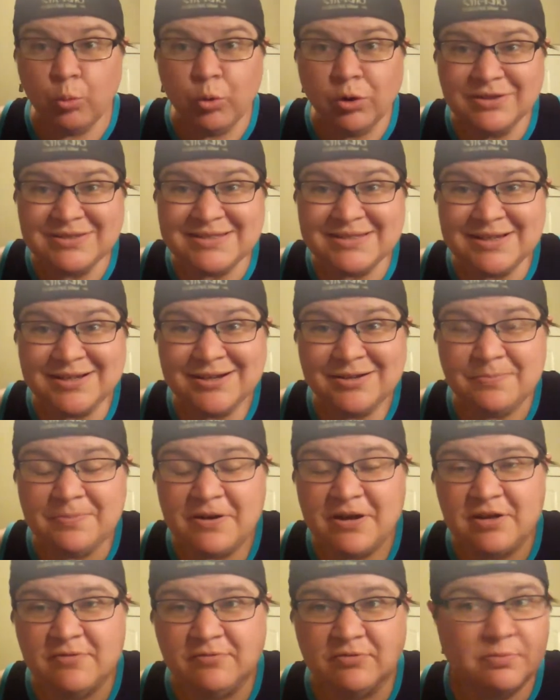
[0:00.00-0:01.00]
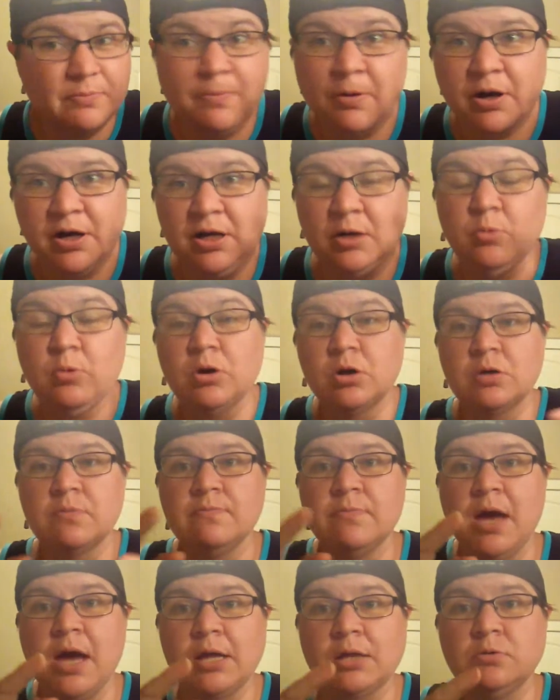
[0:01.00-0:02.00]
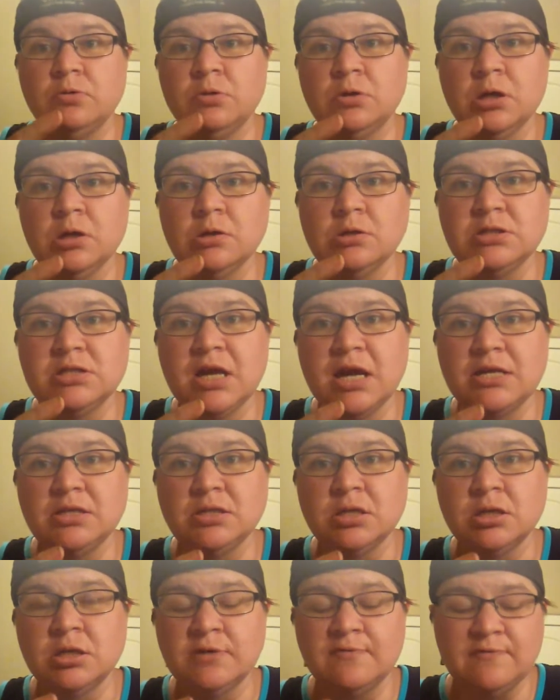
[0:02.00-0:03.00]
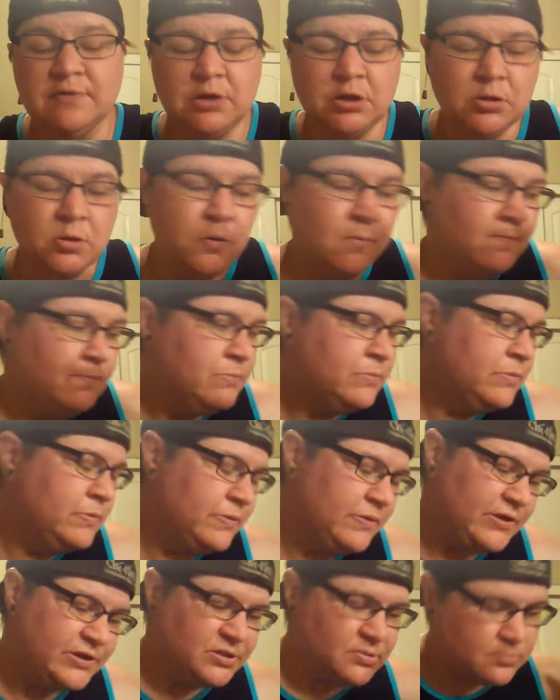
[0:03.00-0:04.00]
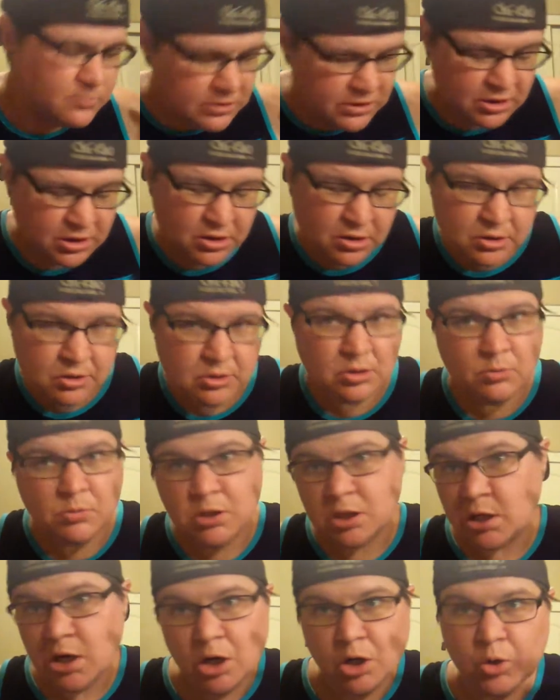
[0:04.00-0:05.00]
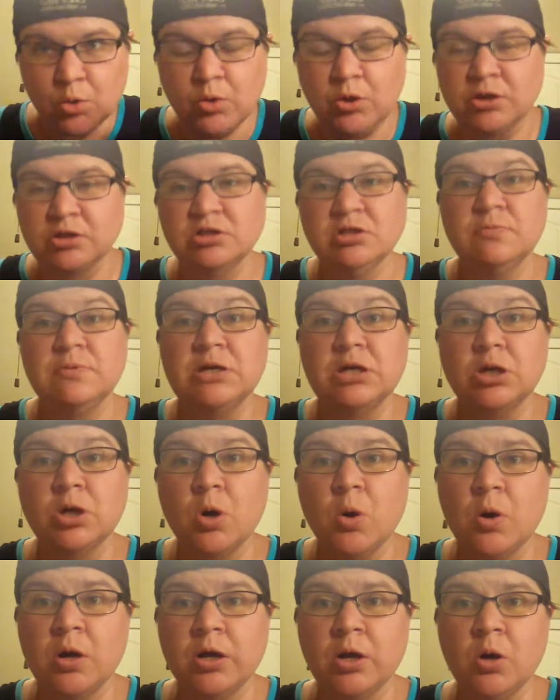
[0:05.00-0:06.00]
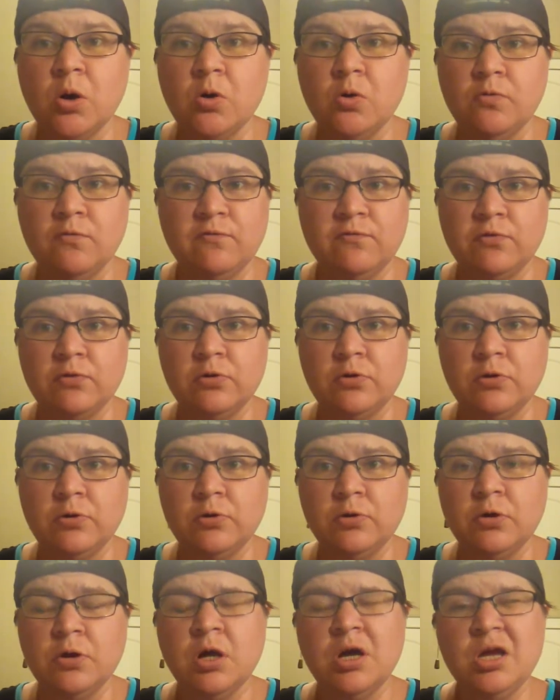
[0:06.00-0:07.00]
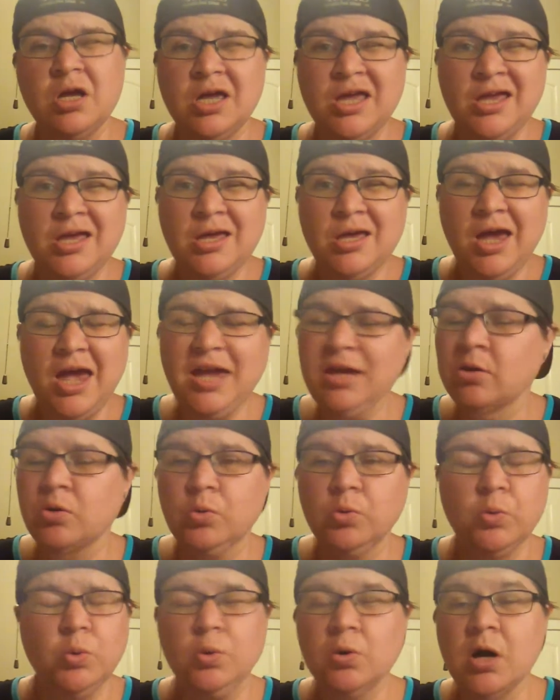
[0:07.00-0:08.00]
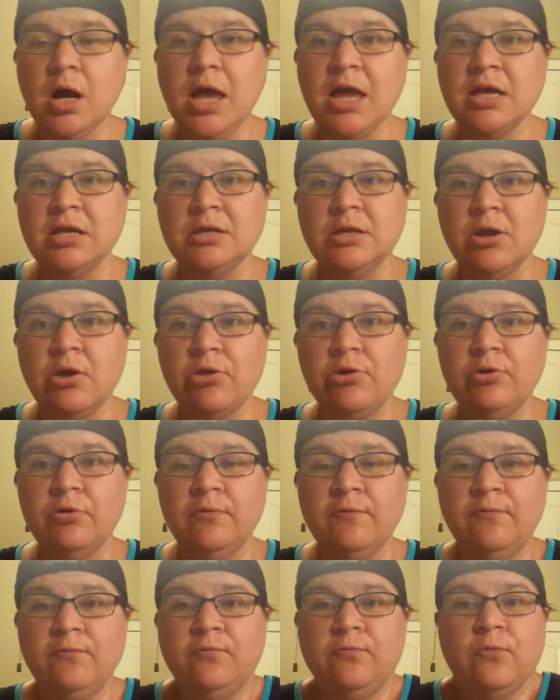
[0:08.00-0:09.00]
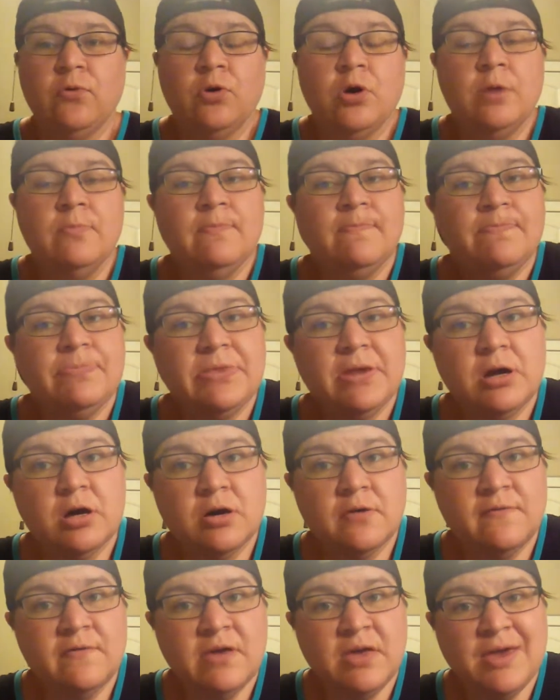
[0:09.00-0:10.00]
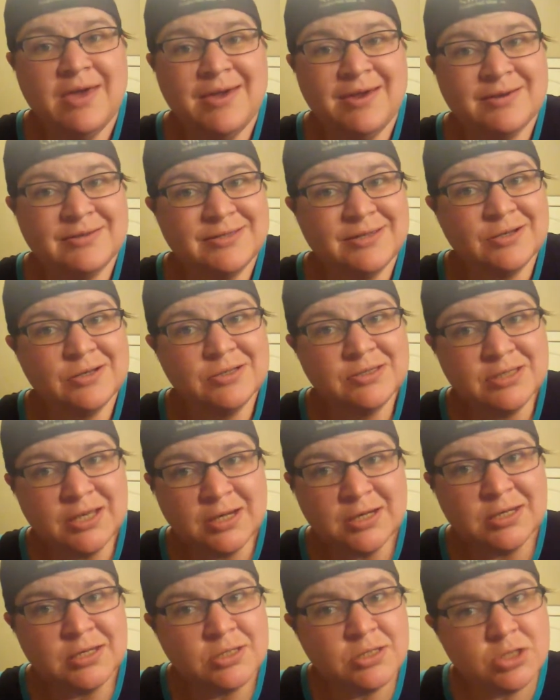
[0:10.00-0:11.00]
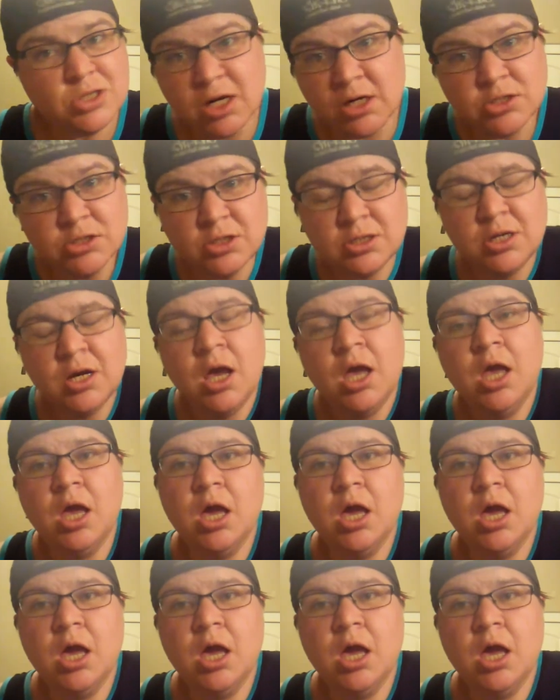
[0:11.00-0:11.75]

What's up, everybody? Welcome back to another Science Sunday video. This week we are going to be going over another form of ASL sentence structure.